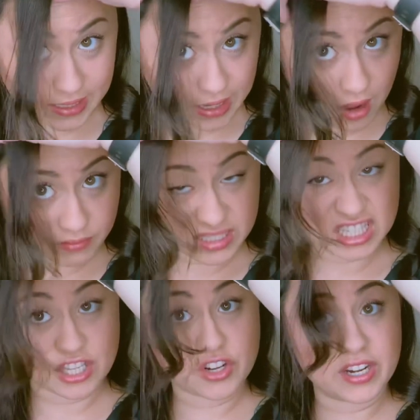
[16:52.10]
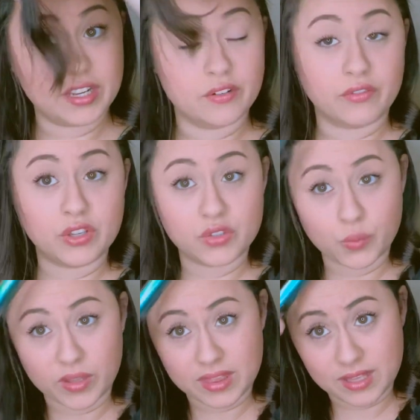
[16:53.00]
then obviously your interviews
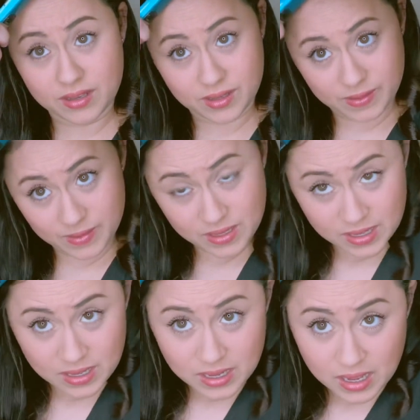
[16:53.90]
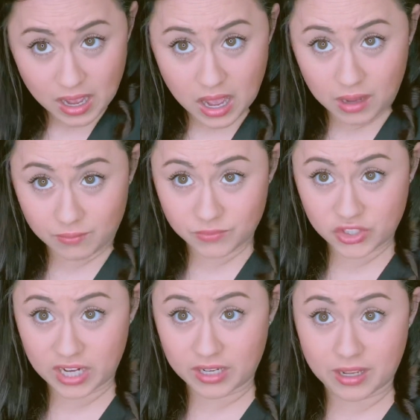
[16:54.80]
with the
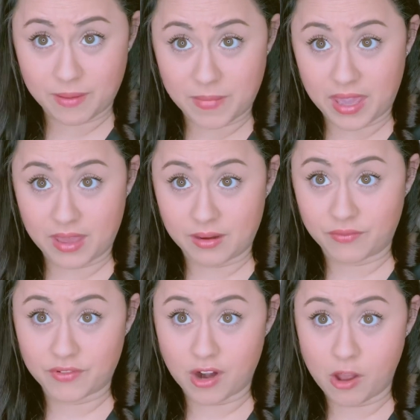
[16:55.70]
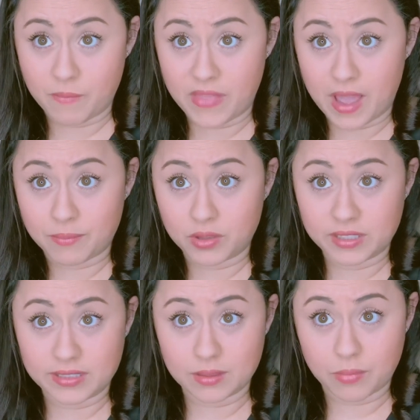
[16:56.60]
chain of command from that
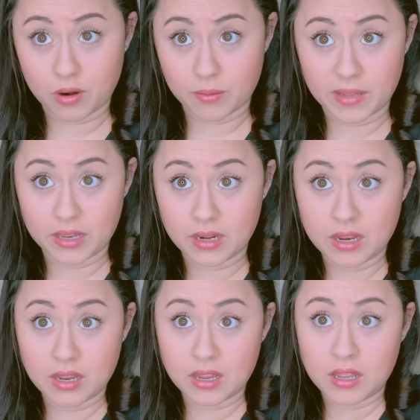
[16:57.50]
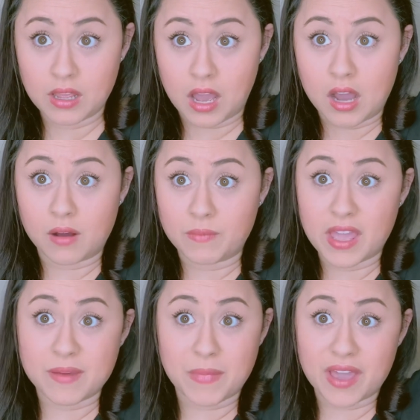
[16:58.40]
police department.
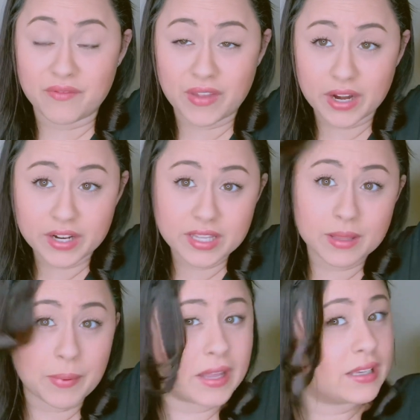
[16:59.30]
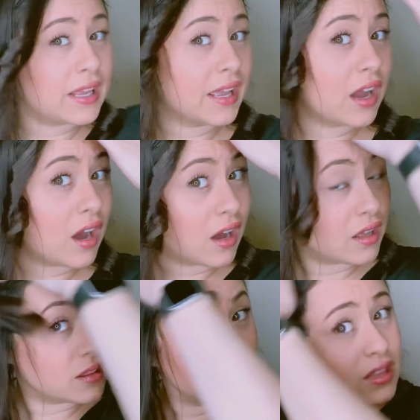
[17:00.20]
It might vary depending
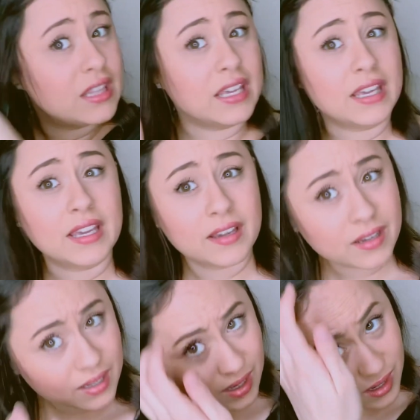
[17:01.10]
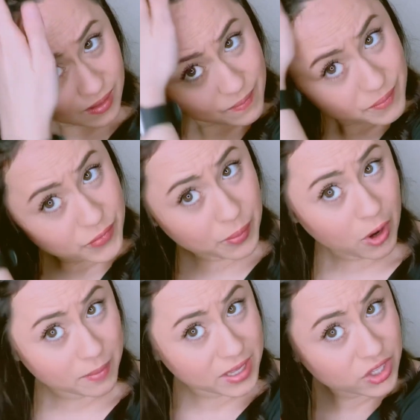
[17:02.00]
on the
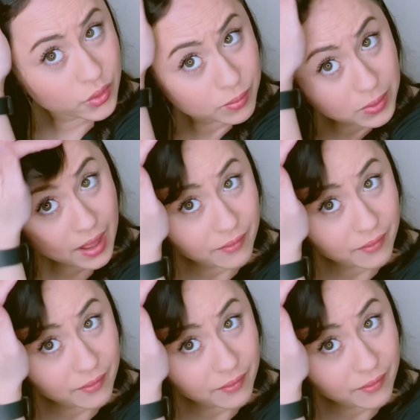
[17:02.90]
department you apply